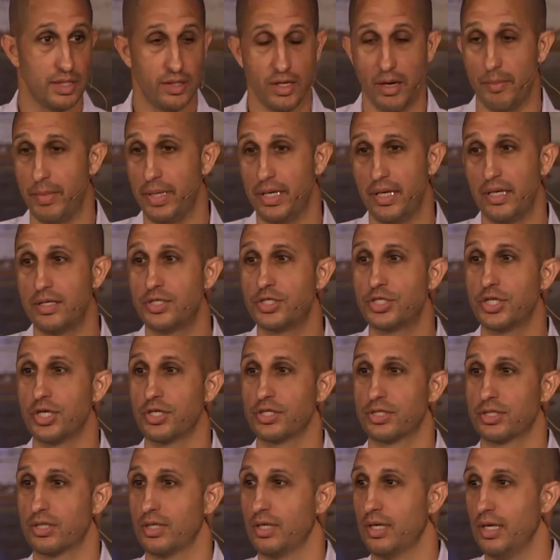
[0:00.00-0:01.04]
I mean, it's
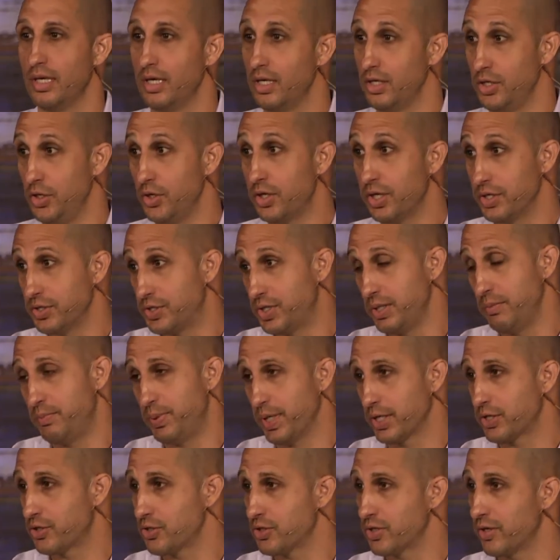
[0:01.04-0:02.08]
just, you can see
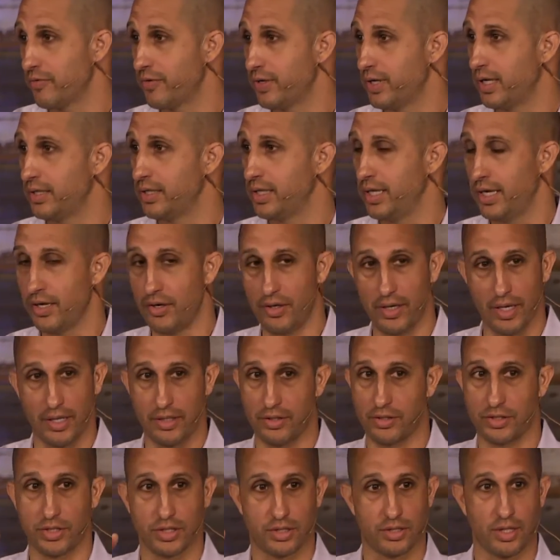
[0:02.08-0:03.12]
pictures of it on the internet.
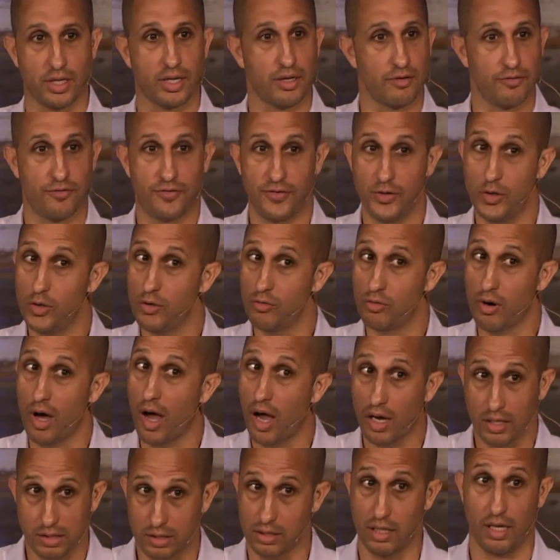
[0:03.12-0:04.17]
There's just like a few
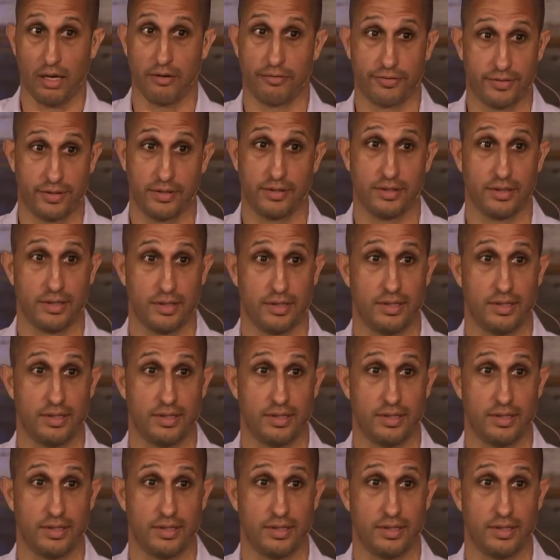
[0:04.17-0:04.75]
rocks left.